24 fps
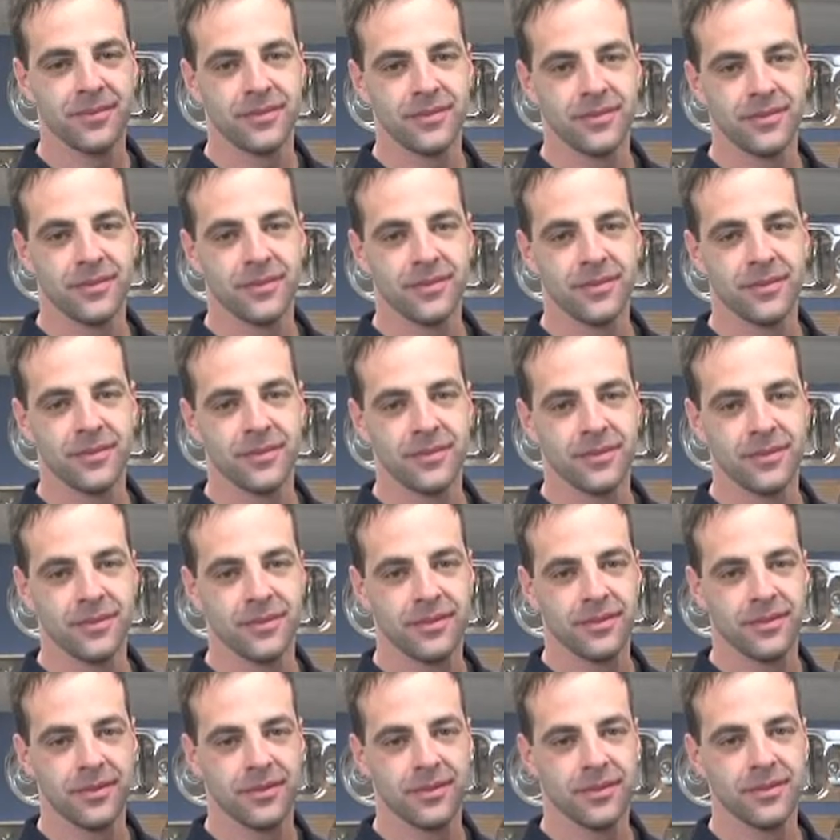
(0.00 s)

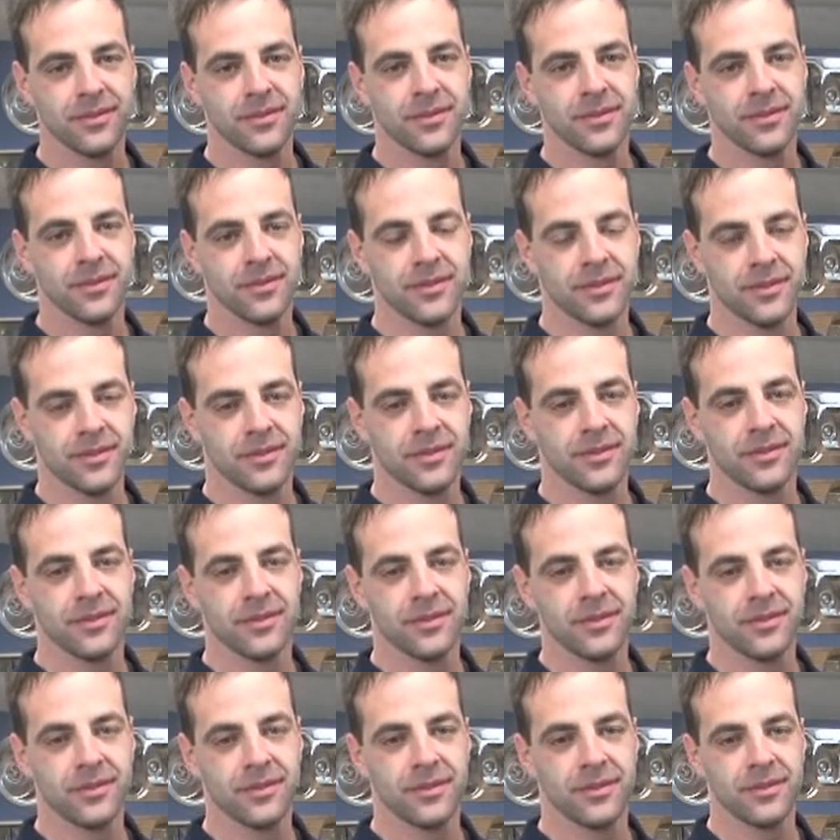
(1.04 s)

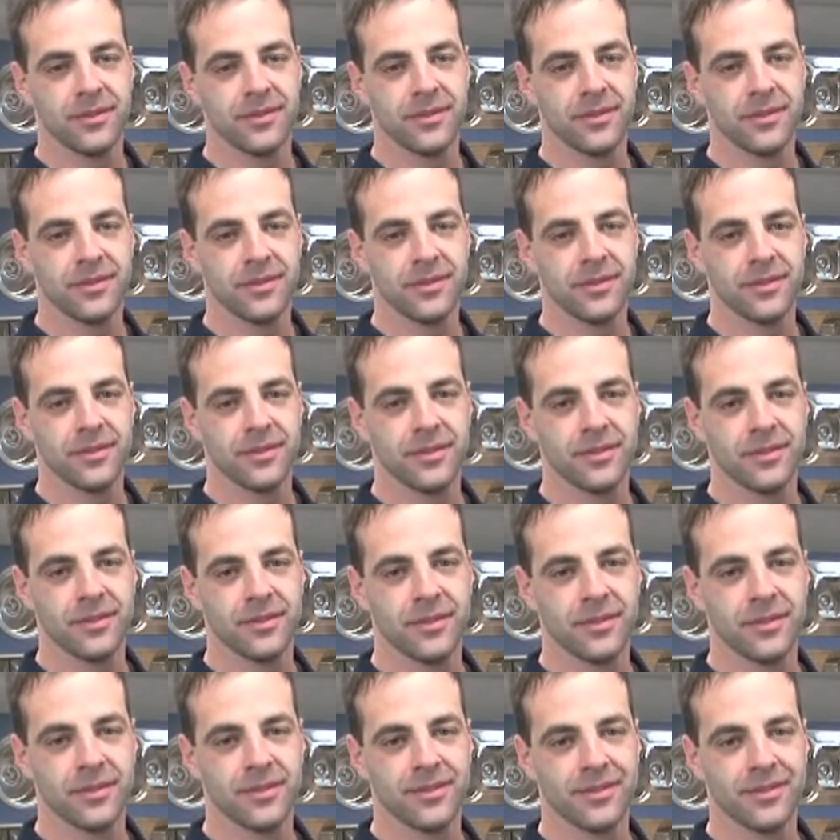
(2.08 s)
The person shown says nothing.